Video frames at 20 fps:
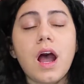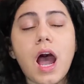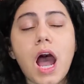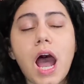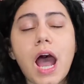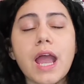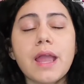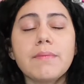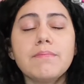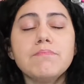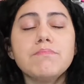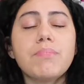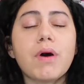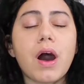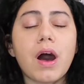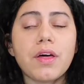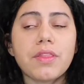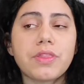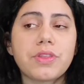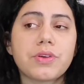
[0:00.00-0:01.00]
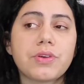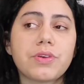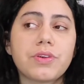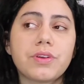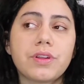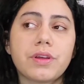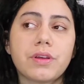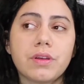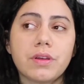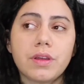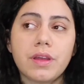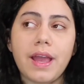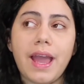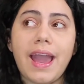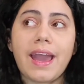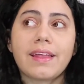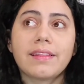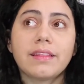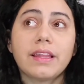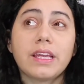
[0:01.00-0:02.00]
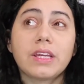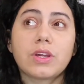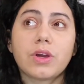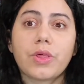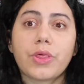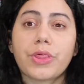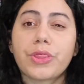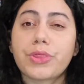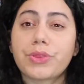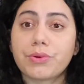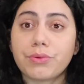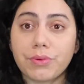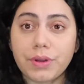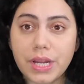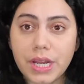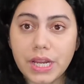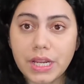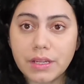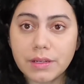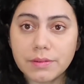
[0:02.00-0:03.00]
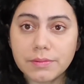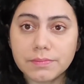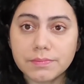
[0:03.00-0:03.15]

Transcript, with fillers: I'm bothered at like a three